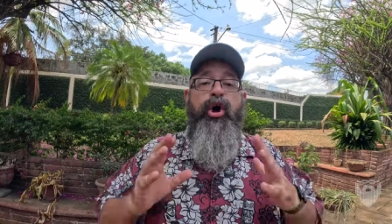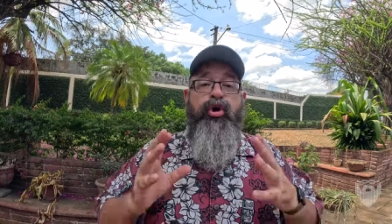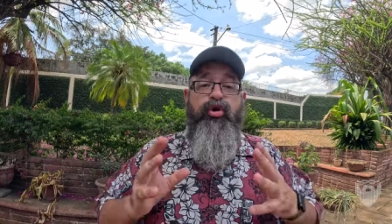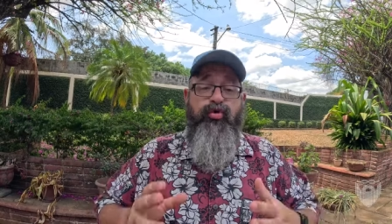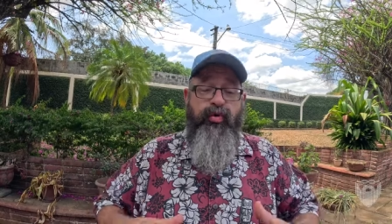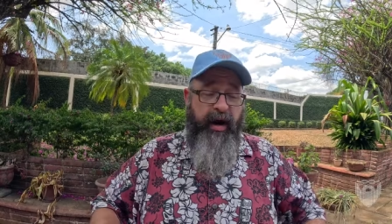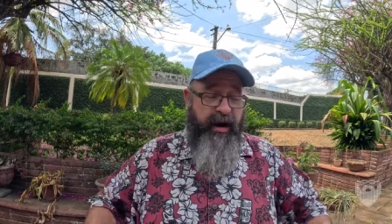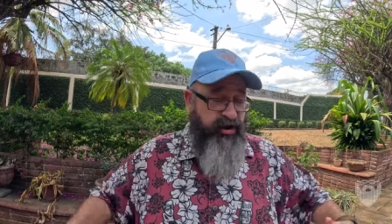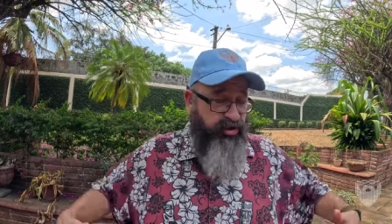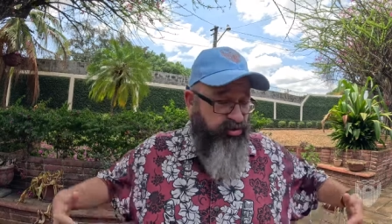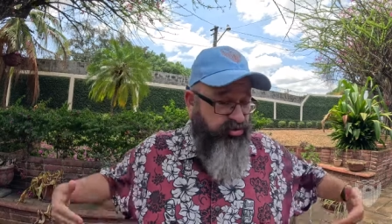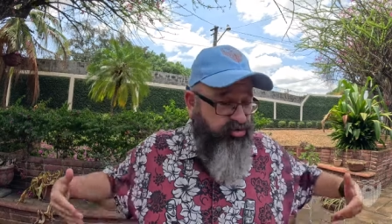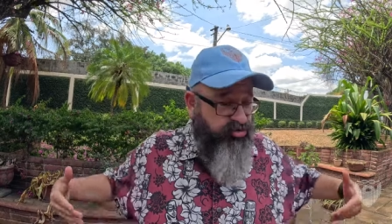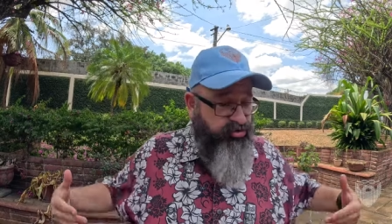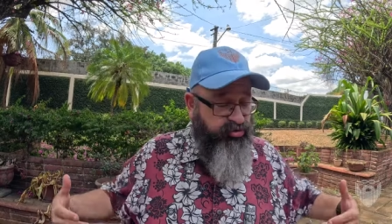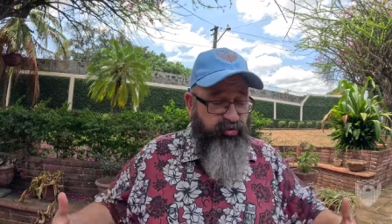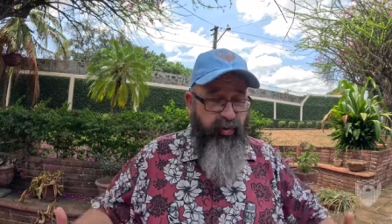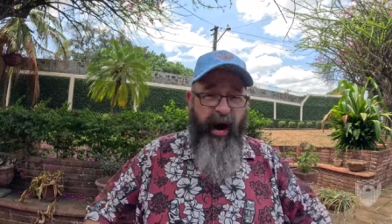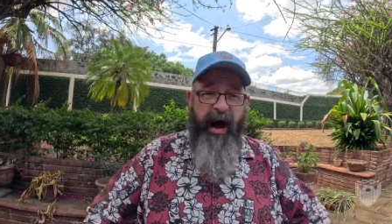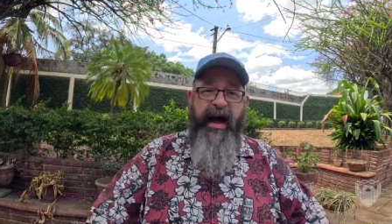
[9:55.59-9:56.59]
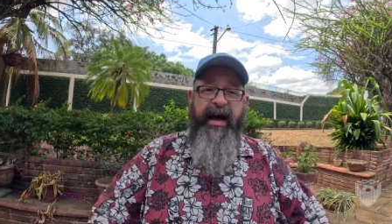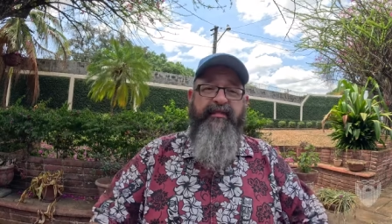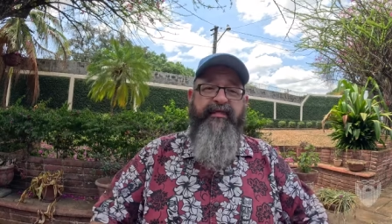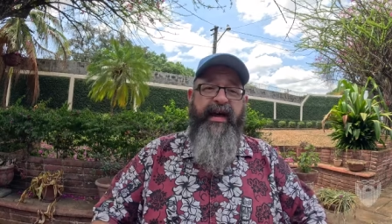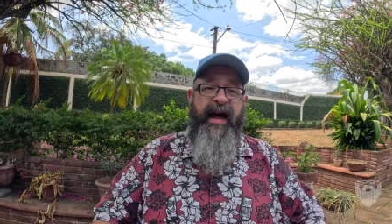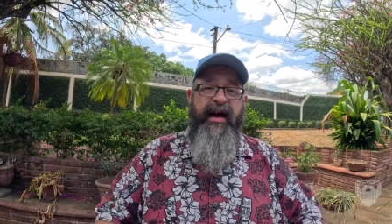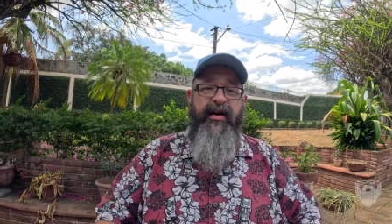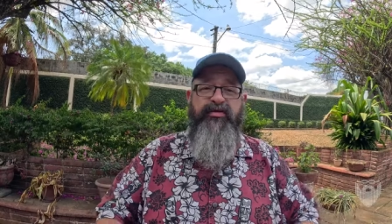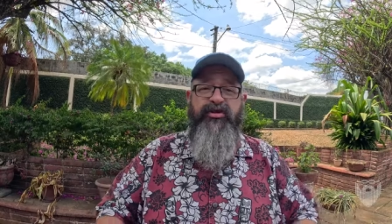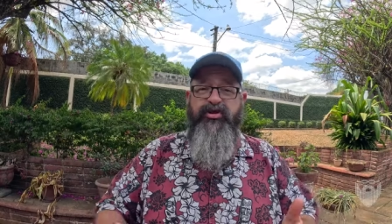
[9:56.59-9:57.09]
Great. You drive
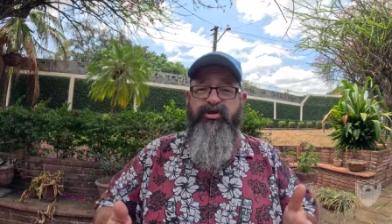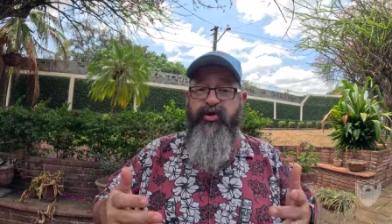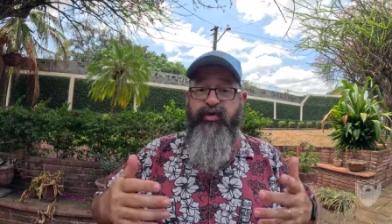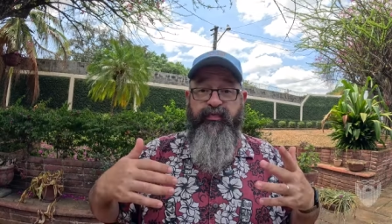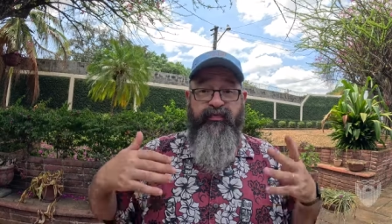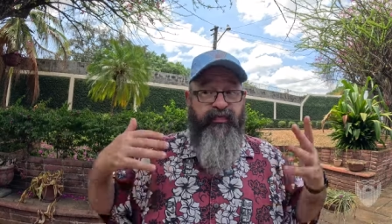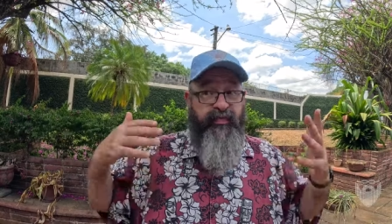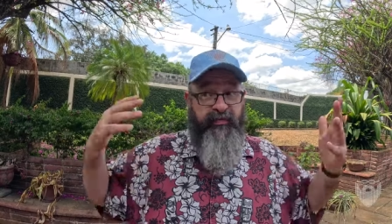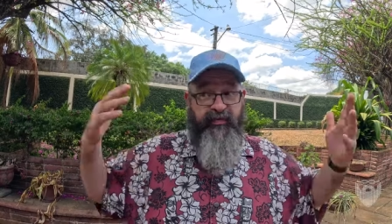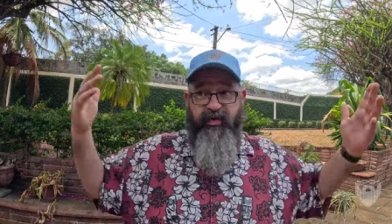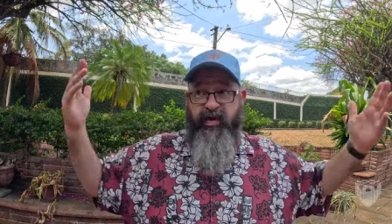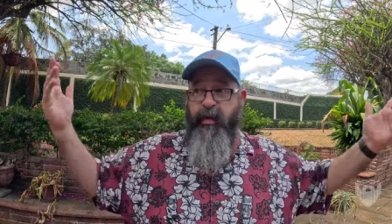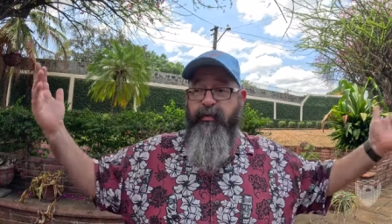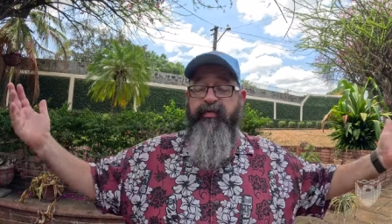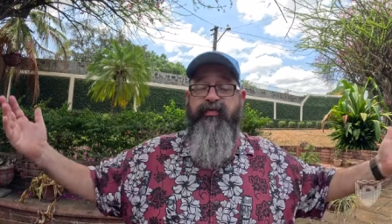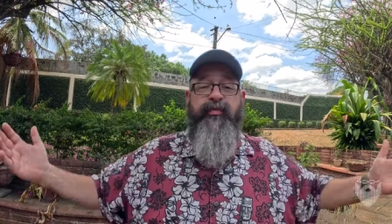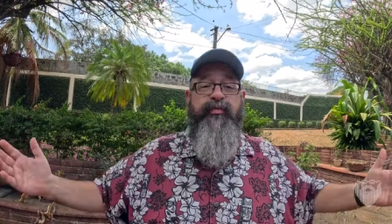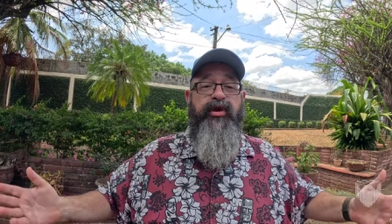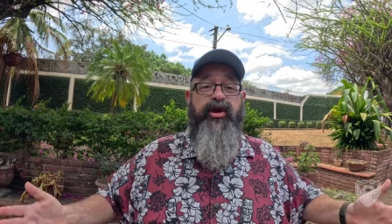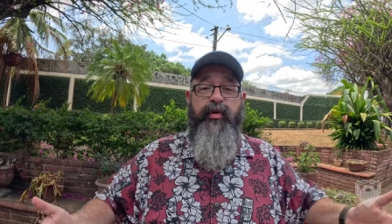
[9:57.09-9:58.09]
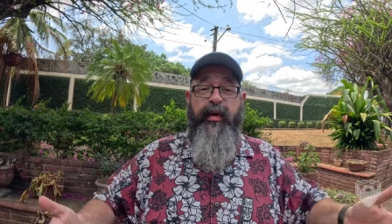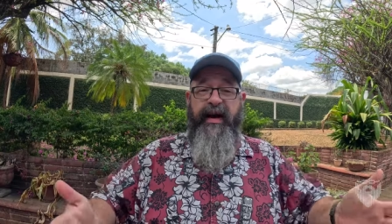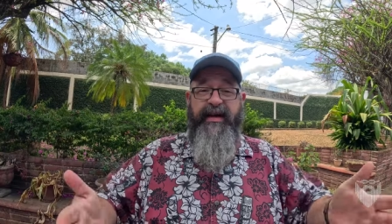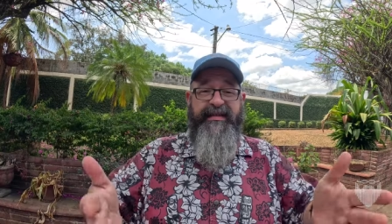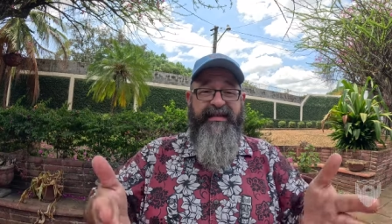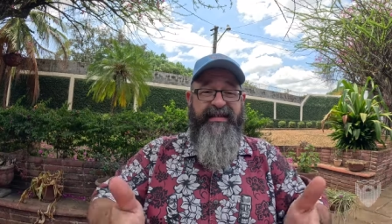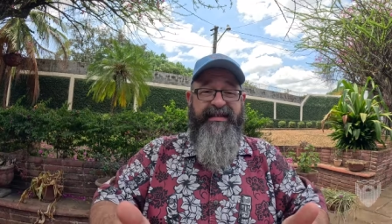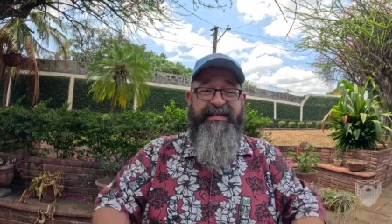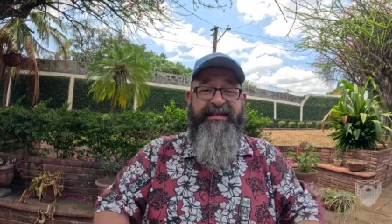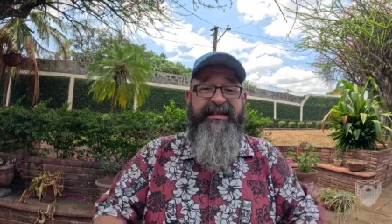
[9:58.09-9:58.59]
down, you do, for, if you're coming from the US,
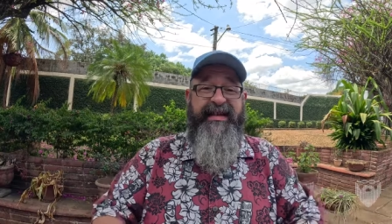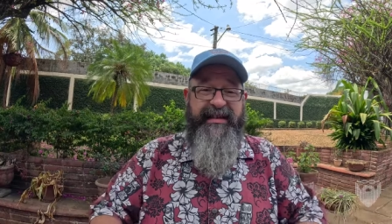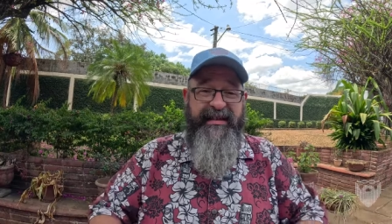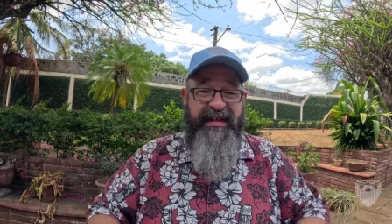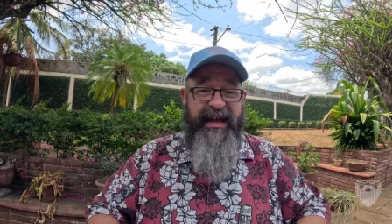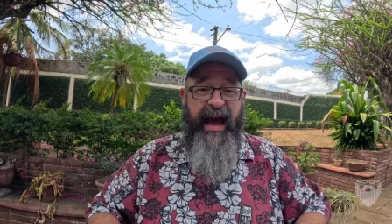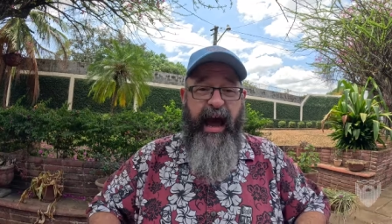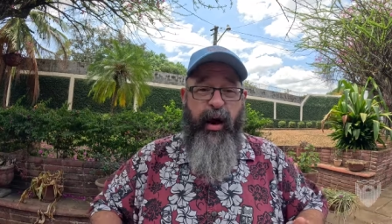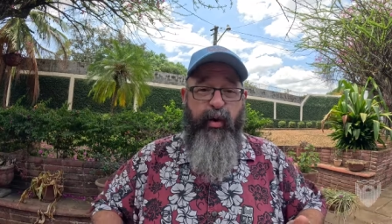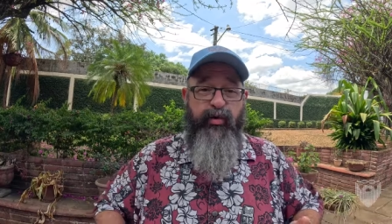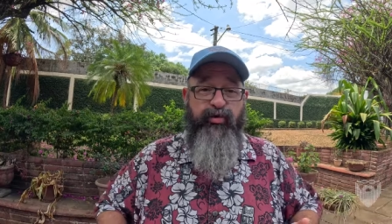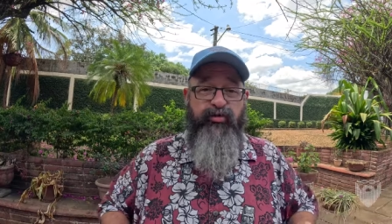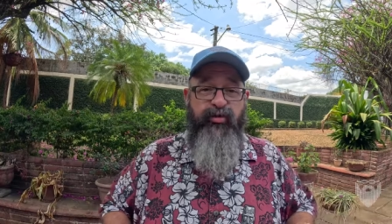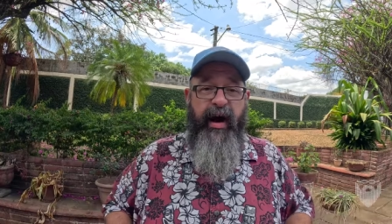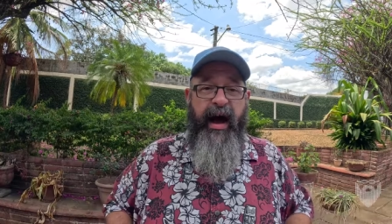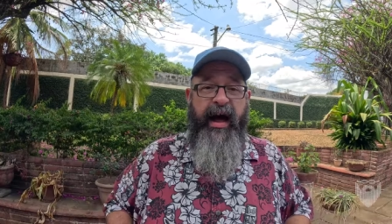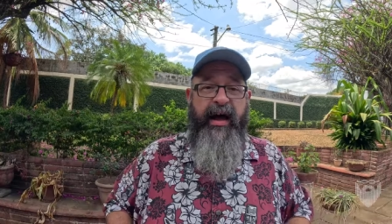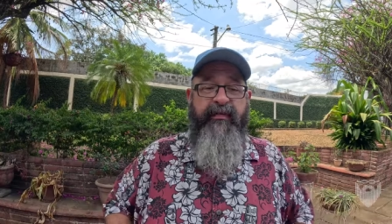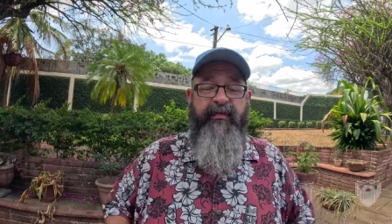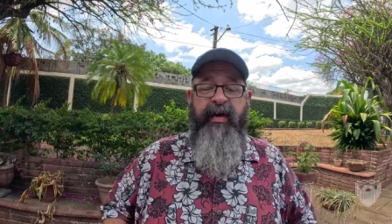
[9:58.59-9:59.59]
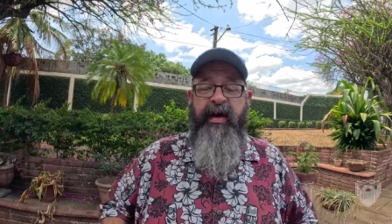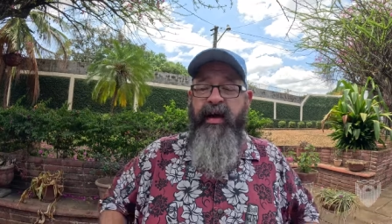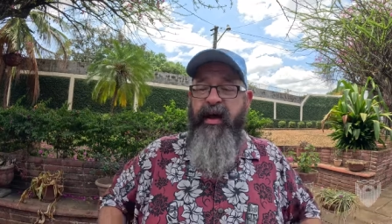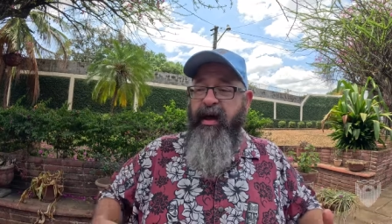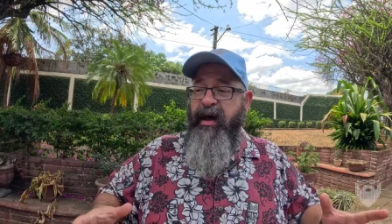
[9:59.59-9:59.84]
the 60 hour drive.